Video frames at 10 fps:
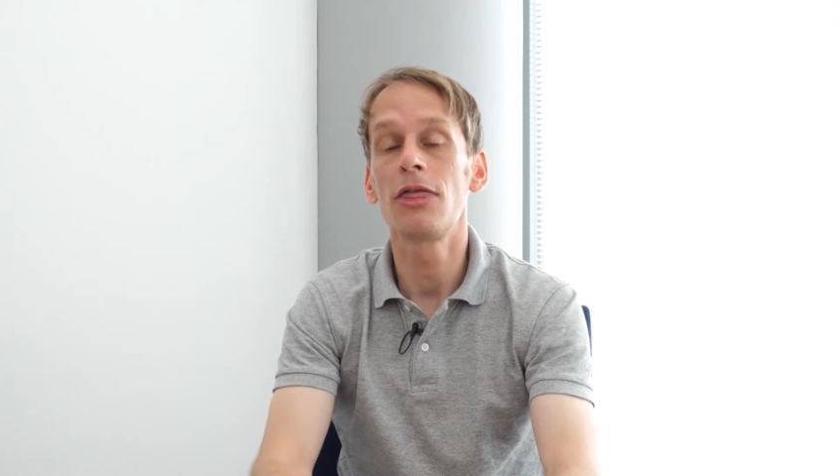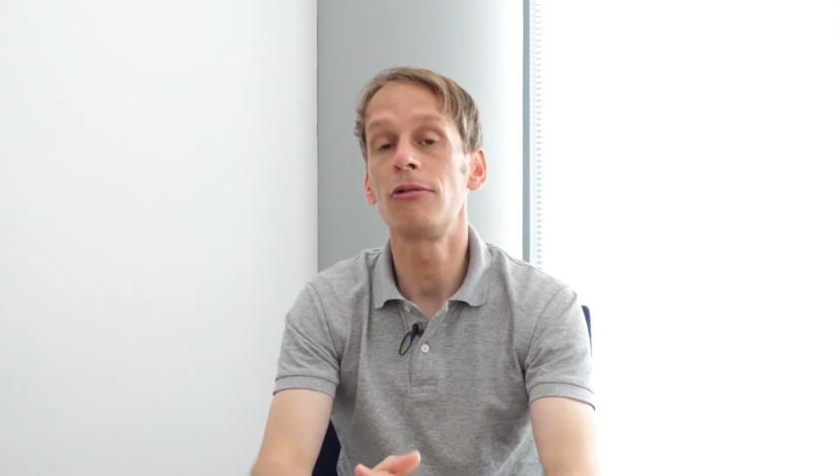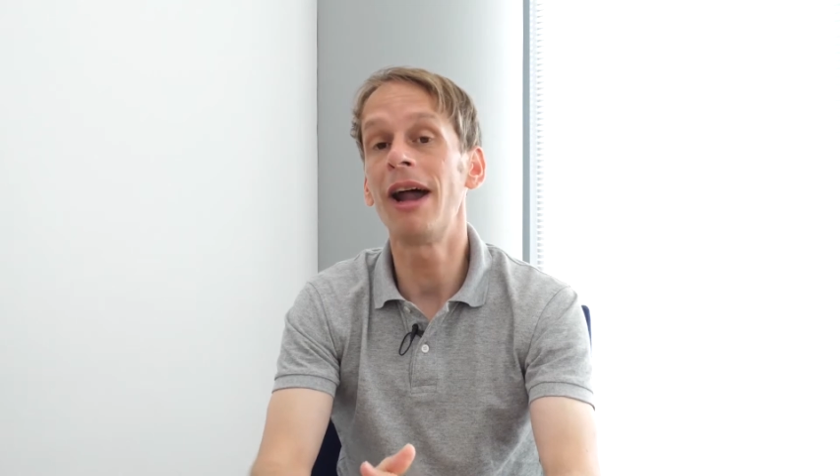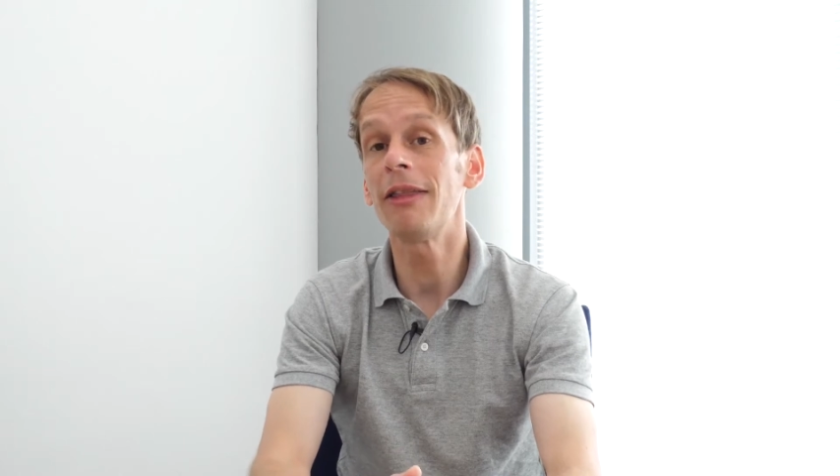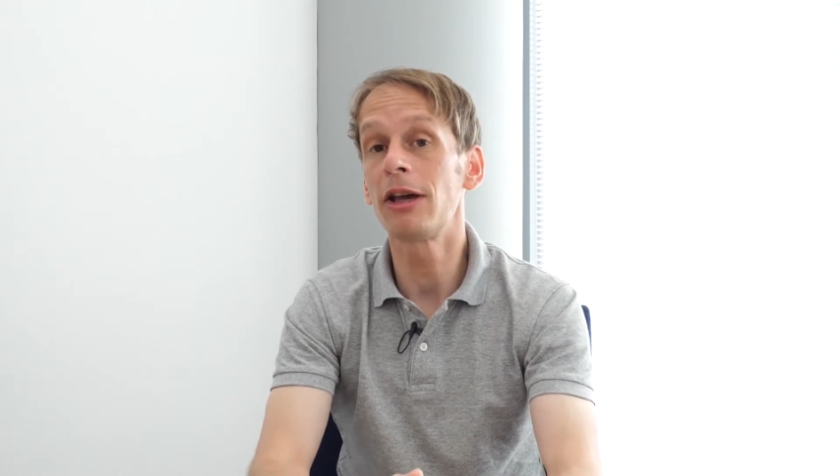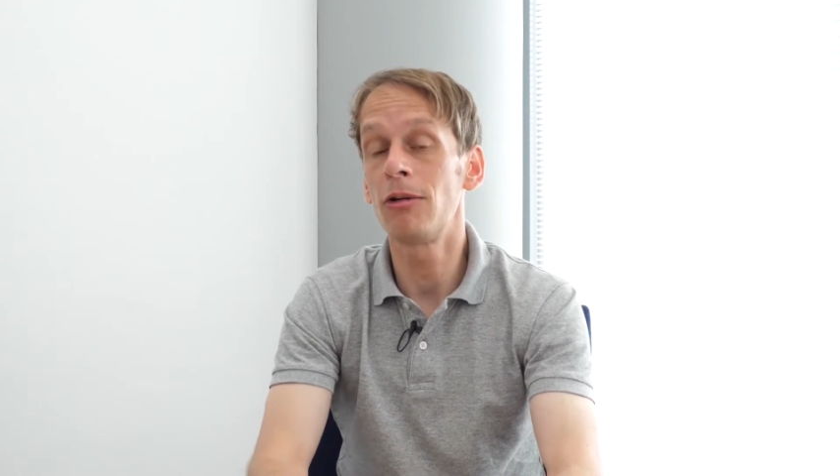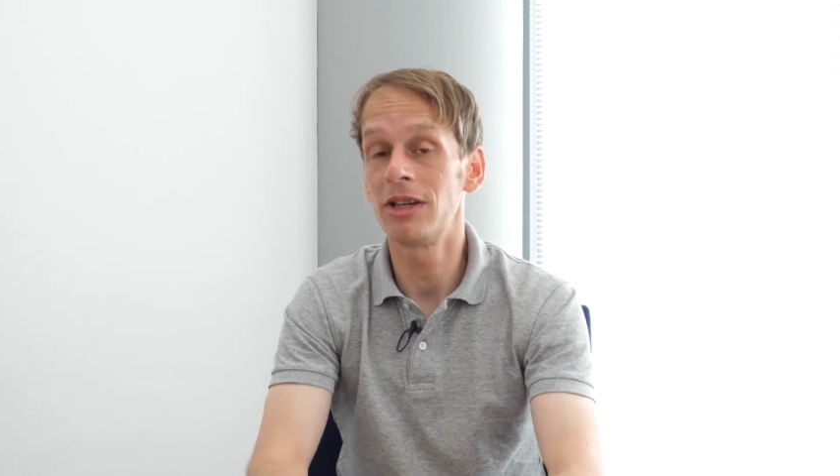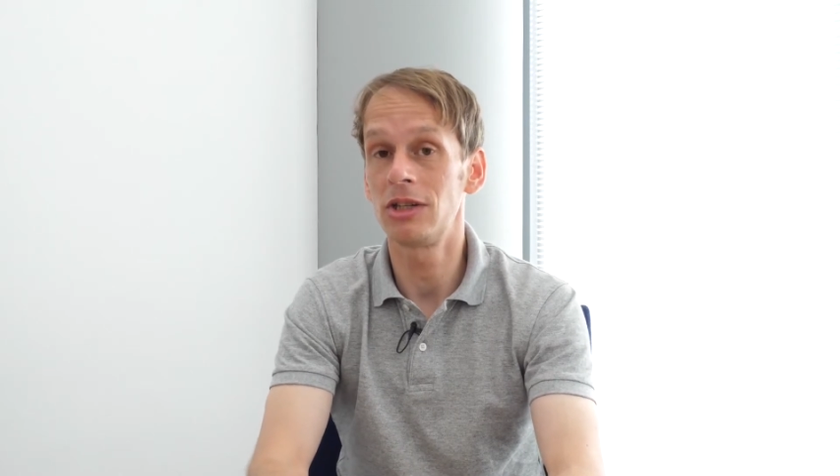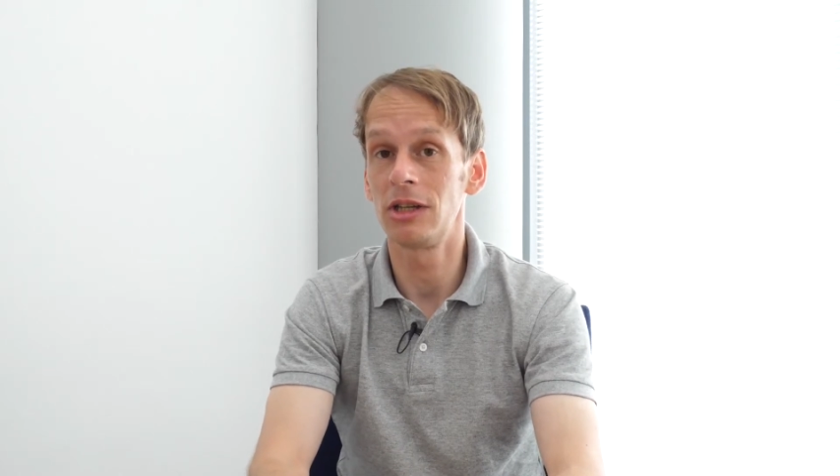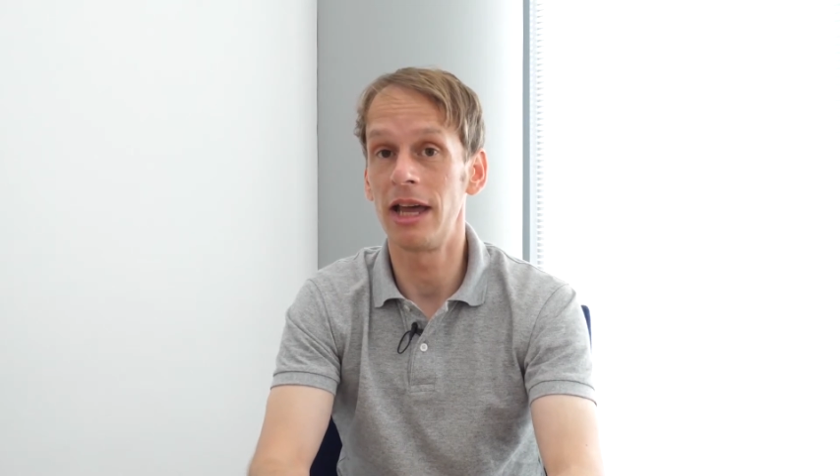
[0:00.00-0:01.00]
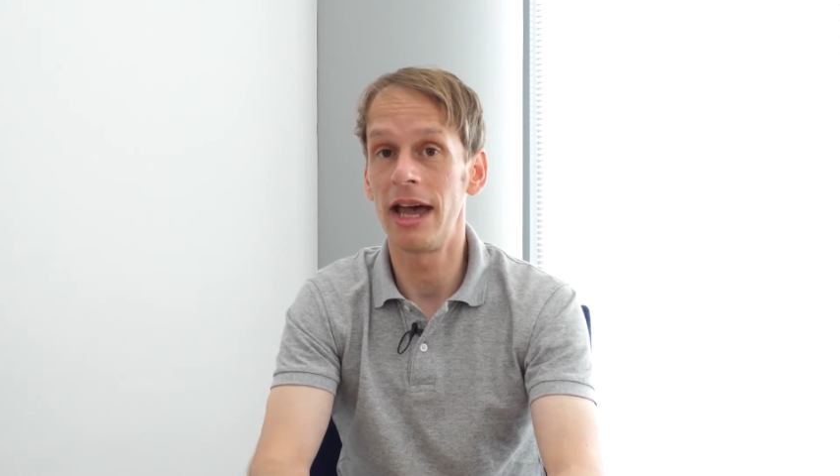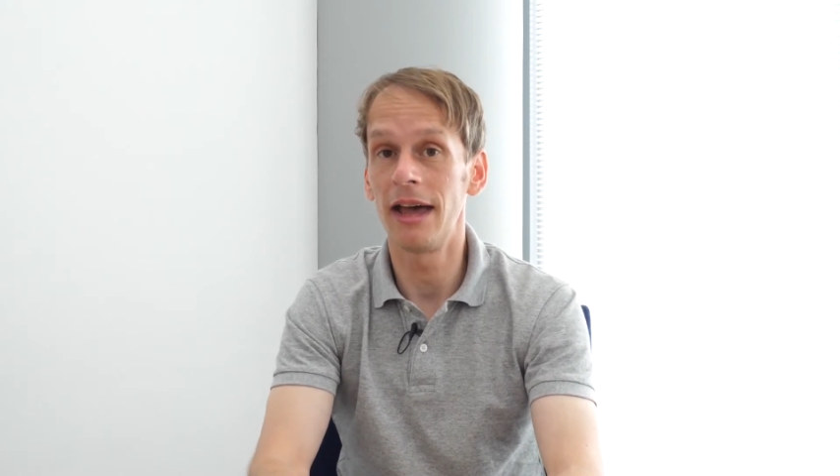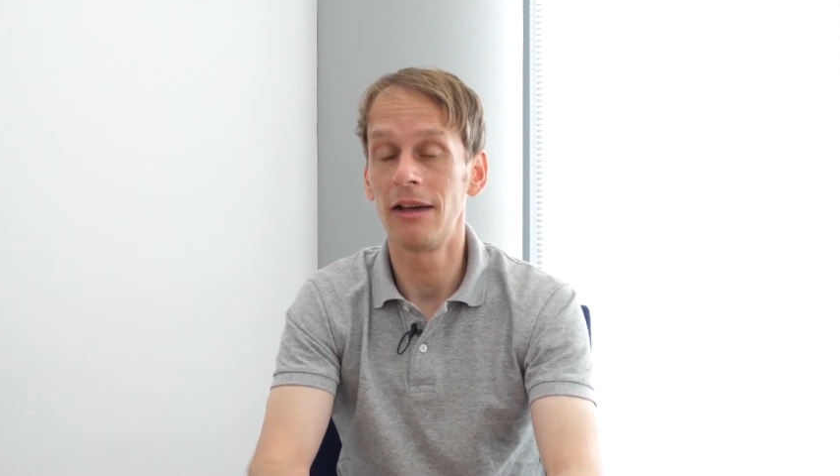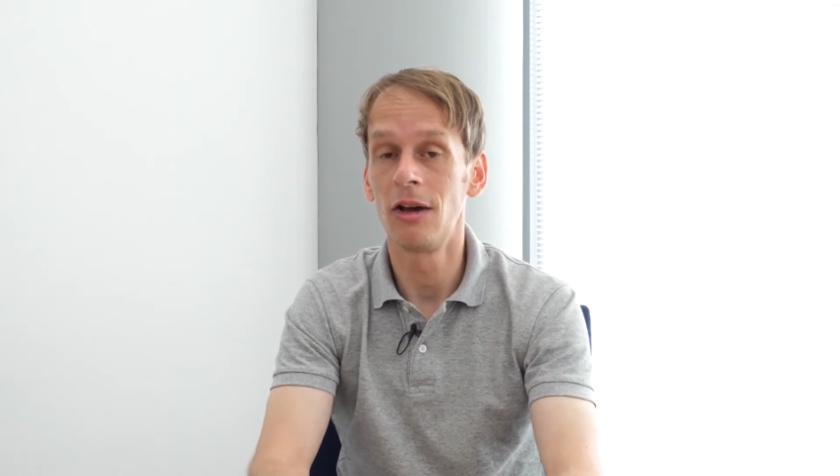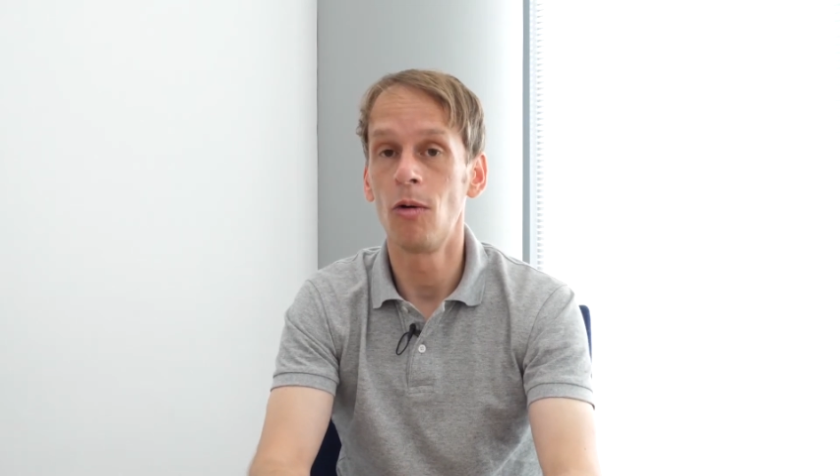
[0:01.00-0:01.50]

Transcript: Throughout the questionnaire,